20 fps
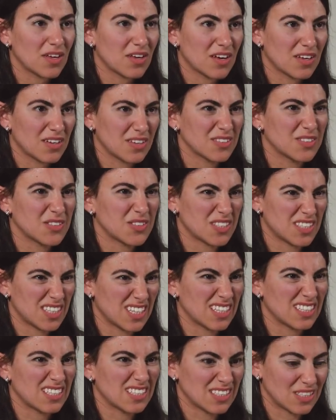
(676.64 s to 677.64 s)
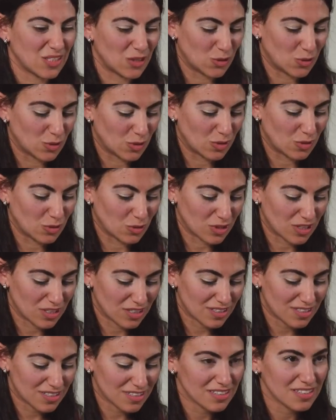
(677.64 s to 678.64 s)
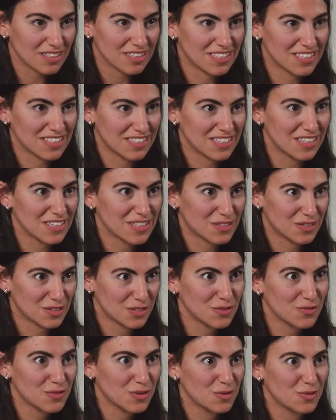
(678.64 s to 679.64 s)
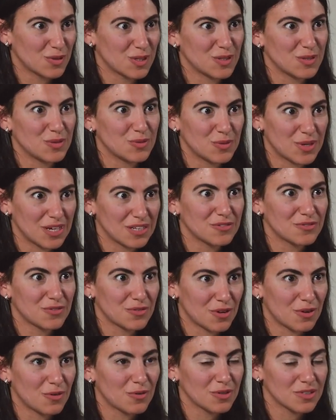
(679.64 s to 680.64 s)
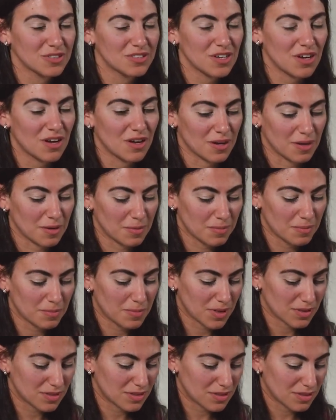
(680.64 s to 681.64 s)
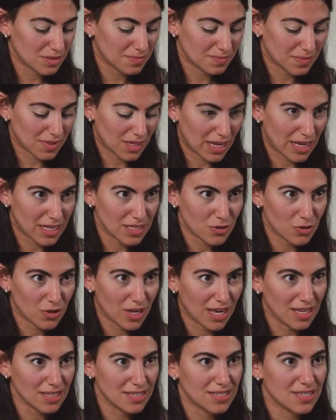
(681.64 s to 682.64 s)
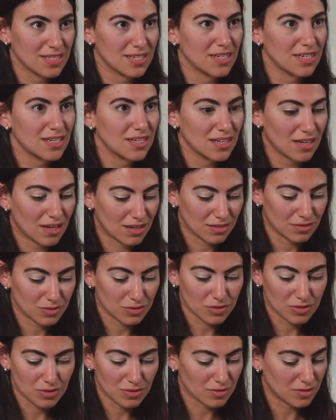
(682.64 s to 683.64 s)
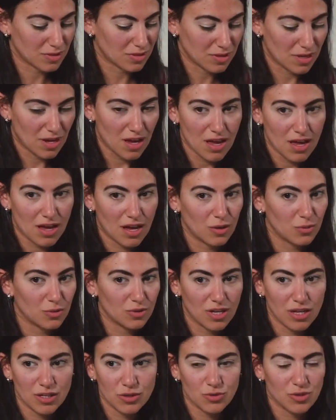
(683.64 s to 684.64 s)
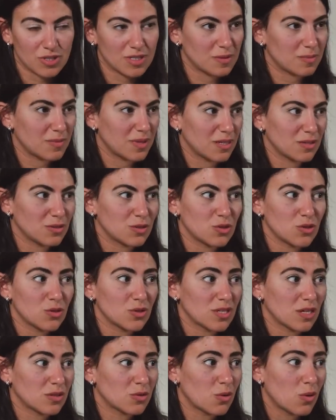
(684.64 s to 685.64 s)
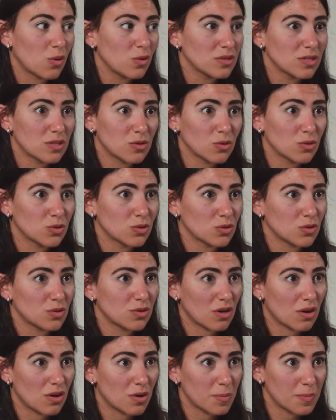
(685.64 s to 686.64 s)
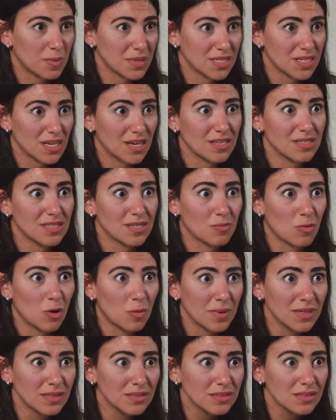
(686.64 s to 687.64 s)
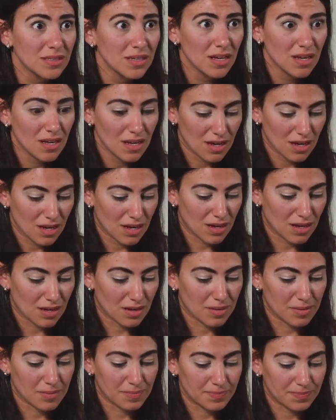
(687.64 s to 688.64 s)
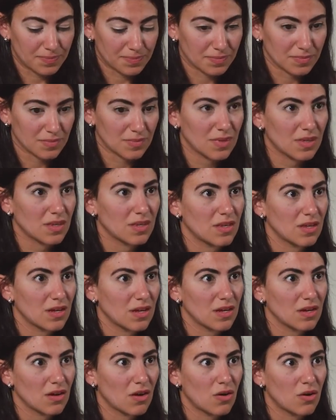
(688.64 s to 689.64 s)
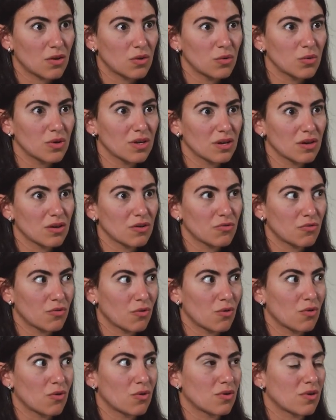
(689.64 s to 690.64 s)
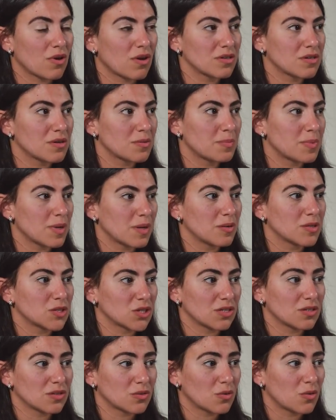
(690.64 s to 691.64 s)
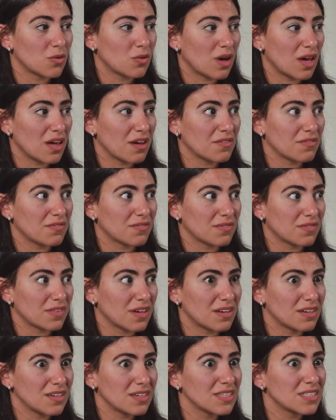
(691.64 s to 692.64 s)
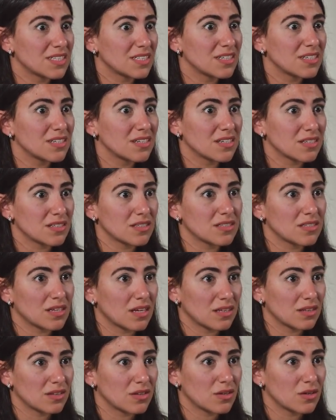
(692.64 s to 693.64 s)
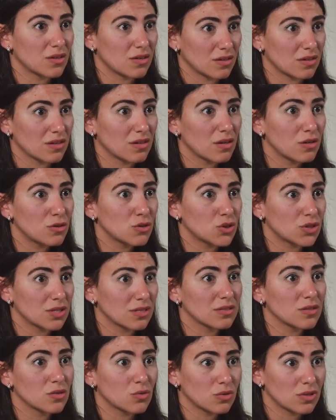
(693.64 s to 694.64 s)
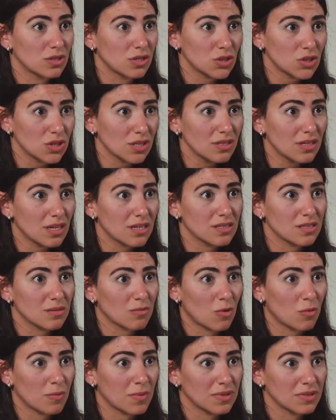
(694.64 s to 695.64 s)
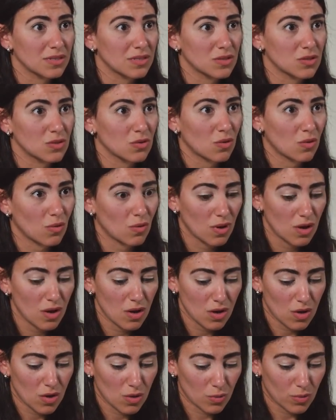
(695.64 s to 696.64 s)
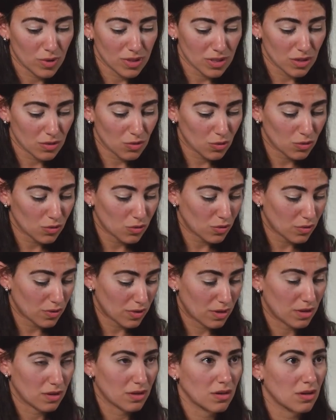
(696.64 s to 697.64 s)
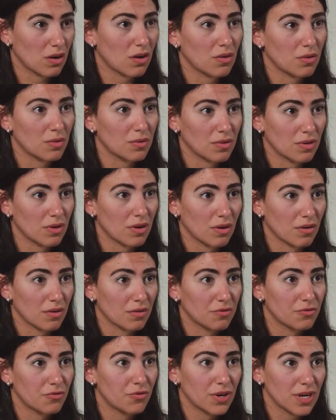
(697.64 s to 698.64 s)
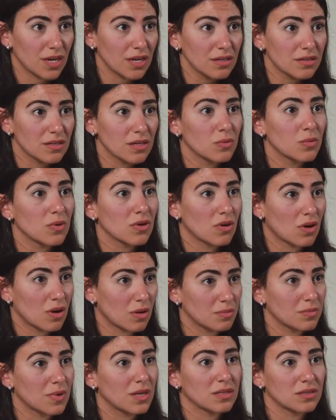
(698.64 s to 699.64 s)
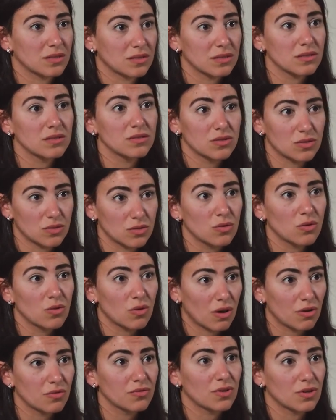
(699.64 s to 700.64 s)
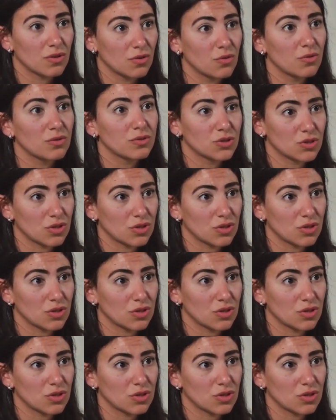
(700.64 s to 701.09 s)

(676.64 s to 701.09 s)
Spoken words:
I can understand your concern. It's really stressful when you wait for a long time, but as you can see, and I would like to explain to you that all the doctors are busy at the moment. They are looking for other patients who have a really serious and urgent condition at the moment. So when the doctor, they are free, they will come and look after your